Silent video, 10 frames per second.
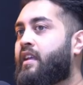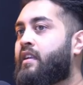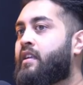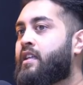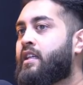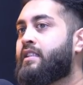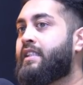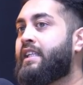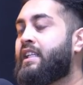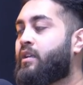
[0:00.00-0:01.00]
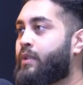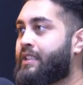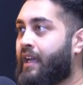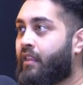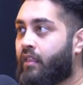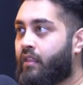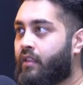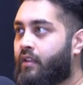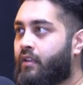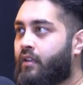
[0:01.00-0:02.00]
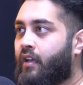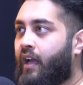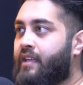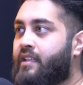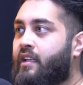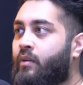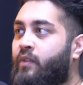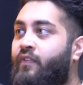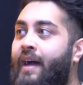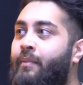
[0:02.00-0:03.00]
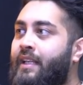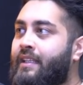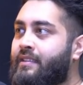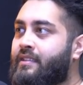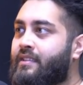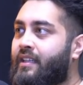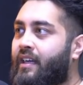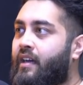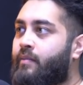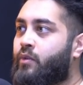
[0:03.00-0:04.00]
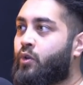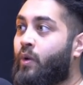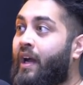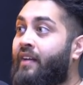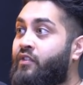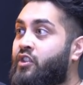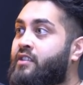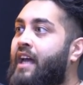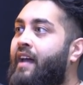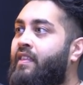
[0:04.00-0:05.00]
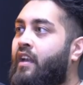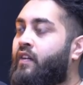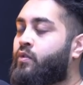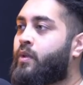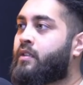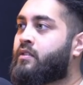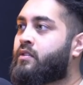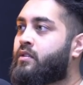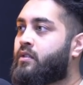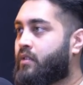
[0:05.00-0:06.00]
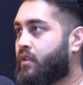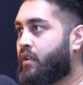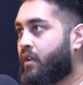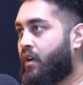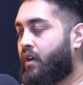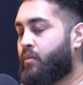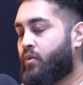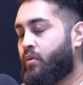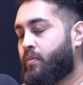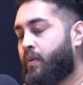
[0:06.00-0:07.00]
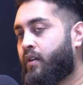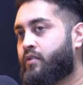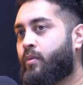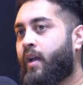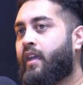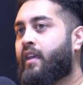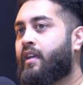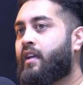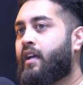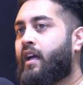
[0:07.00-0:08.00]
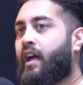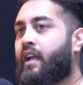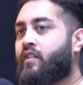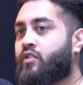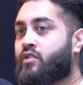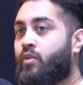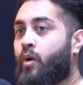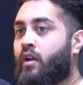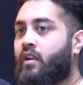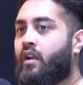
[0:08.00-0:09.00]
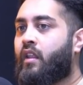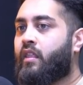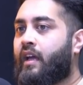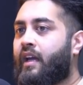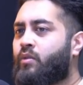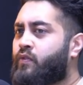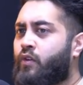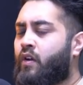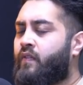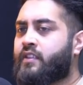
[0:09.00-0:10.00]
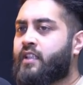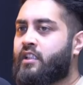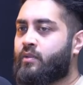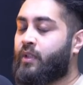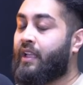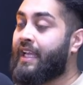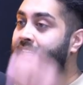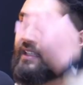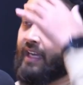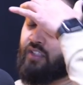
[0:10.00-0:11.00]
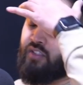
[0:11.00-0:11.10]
And then dealing with death and dealing with families who have just had their loved ones who passed away. And I just learned that it was through a conversation with a lady,